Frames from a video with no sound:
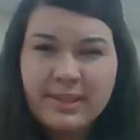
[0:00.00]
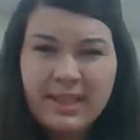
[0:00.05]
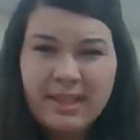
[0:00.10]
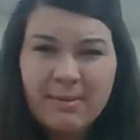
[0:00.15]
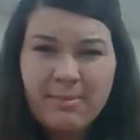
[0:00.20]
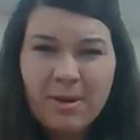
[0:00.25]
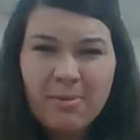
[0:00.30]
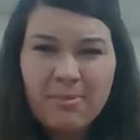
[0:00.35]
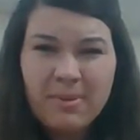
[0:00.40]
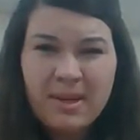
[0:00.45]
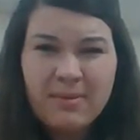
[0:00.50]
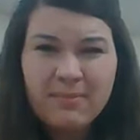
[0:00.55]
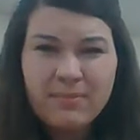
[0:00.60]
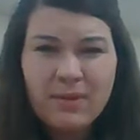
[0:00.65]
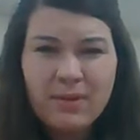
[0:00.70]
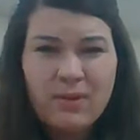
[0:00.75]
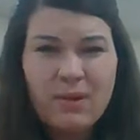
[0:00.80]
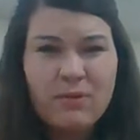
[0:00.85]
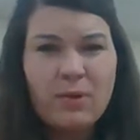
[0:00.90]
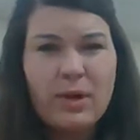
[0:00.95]
email me
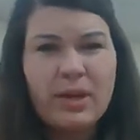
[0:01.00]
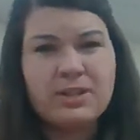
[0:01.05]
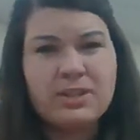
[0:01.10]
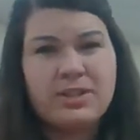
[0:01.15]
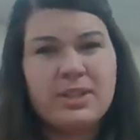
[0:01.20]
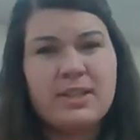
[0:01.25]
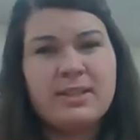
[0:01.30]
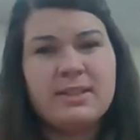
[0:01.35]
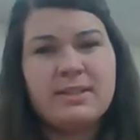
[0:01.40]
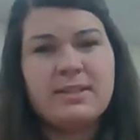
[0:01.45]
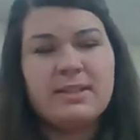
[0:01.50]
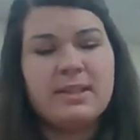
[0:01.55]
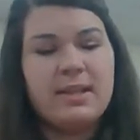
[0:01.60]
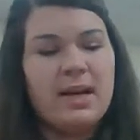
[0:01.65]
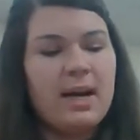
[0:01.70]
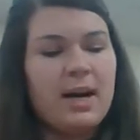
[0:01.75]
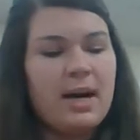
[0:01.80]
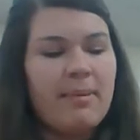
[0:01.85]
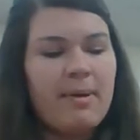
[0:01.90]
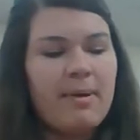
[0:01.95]
if you have questions.
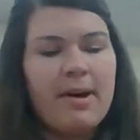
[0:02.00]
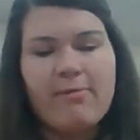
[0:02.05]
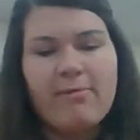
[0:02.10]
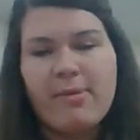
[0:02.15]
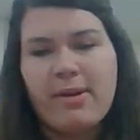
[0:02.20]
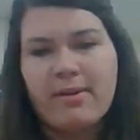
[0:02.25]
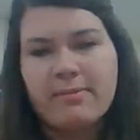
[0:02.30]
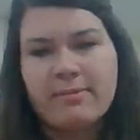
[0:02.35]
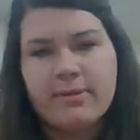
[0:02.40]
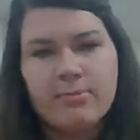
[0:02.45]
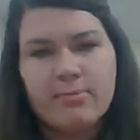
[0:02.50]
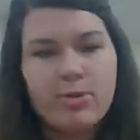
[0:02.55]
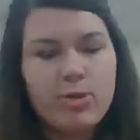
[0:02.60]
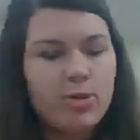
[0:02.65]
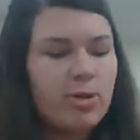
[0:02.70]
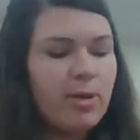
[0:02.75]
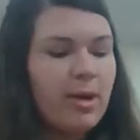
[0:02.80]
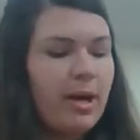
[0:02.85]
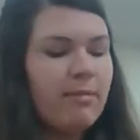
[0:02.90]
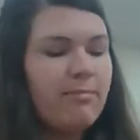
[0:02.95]
I'll have my
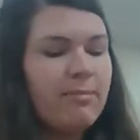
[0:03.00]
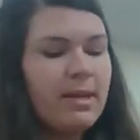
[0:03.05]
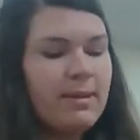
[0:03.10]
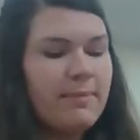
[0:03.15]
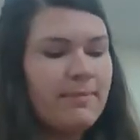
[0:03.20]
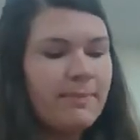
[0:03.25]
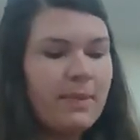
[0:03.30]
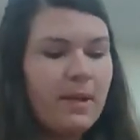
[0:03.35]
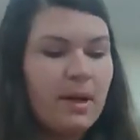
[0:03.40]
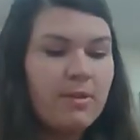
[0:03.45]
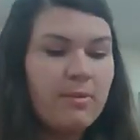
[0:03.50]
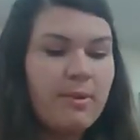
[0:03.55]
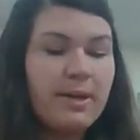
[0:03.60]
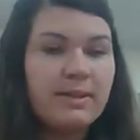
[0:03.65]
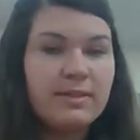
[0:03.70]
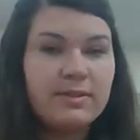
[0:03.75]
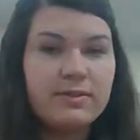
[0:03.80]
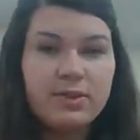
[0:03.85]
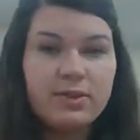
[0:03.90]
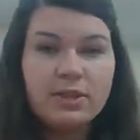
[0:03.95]
computer on me.
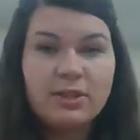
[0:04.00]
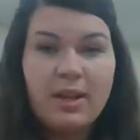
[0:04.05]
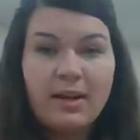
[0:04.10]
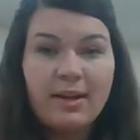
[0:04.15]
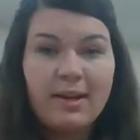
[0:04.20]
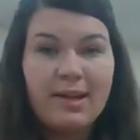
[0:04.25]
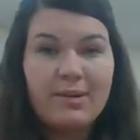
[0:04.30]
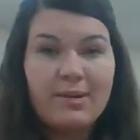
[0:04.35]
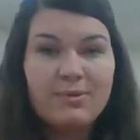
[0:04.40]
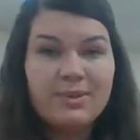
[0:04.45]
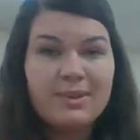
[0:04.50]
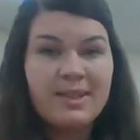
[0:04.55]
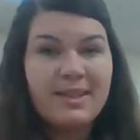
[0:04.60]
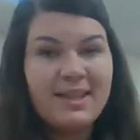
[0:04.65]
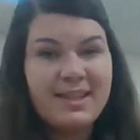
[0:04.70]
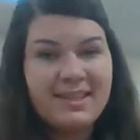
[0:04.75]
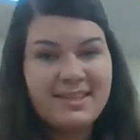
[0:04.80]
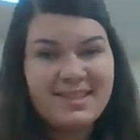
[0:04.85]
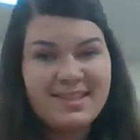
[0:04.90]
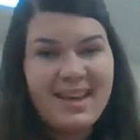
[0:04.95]
Otherwise, good luck, and we'll see you
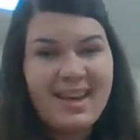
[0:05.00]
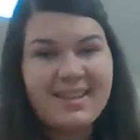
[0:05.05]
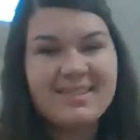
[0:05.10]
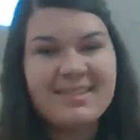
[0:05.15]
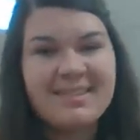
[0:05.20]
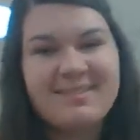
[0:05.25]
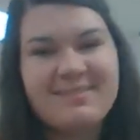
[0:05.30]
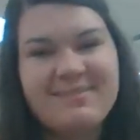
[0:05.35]
next class.